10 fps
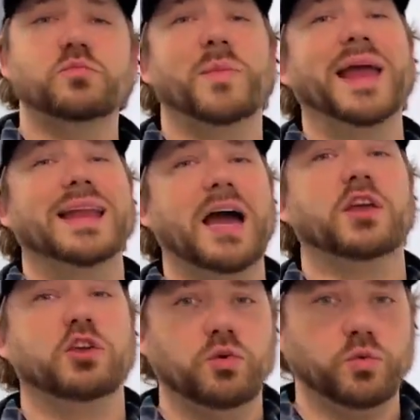you may not
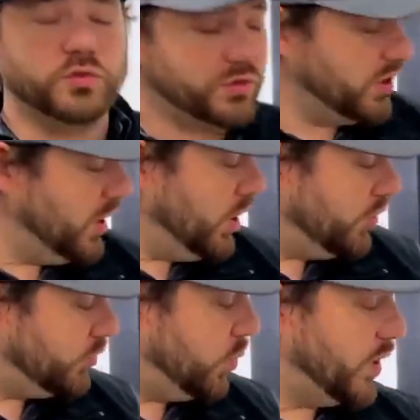use.
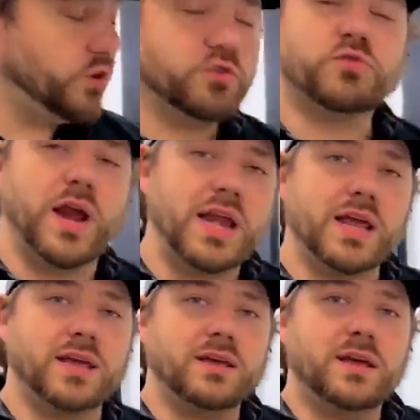So when you're
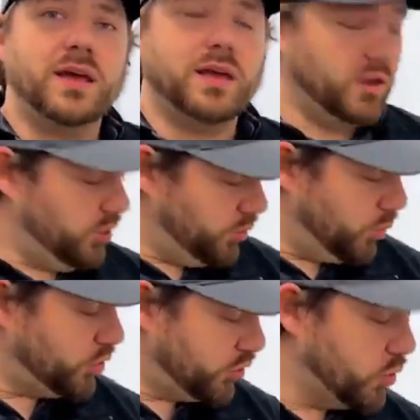draining, you
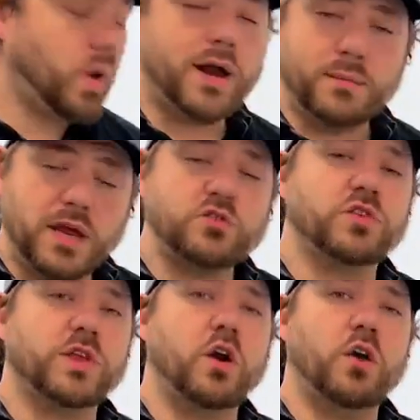do want to make
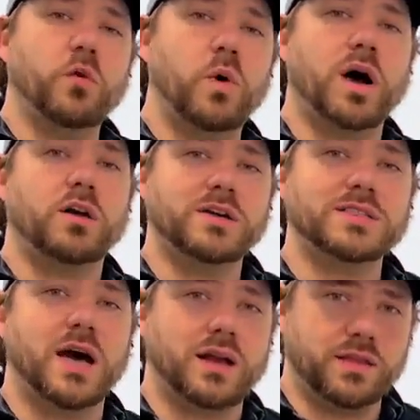sure that all the water is
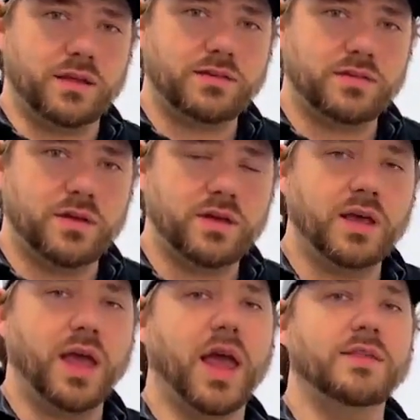out of this,
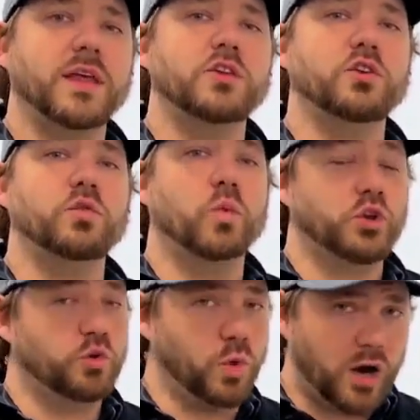and then when
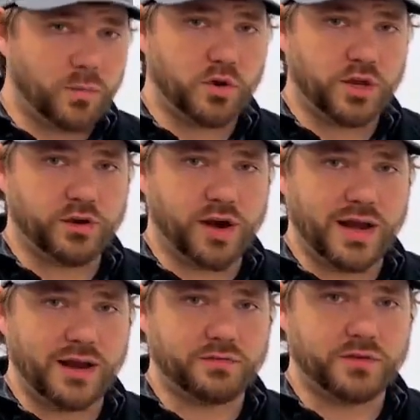you are putting your
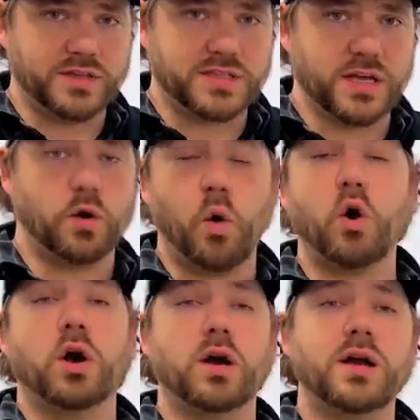antifreeze in,
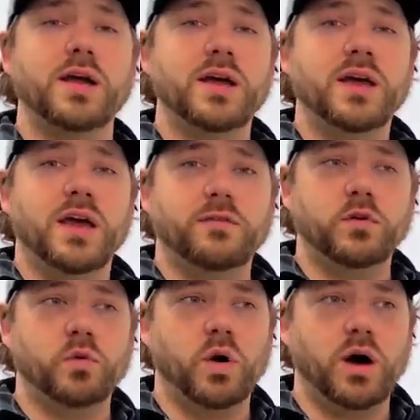or if
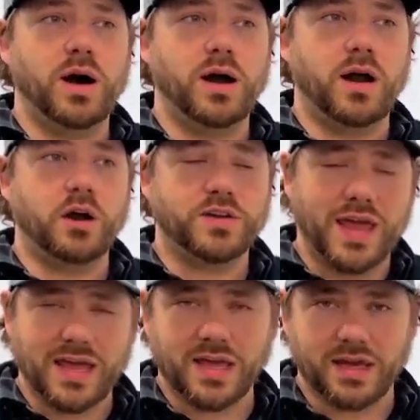you are
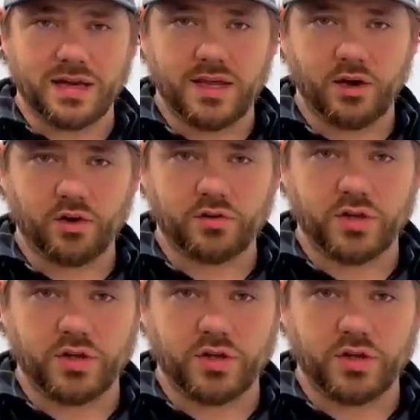taking it here to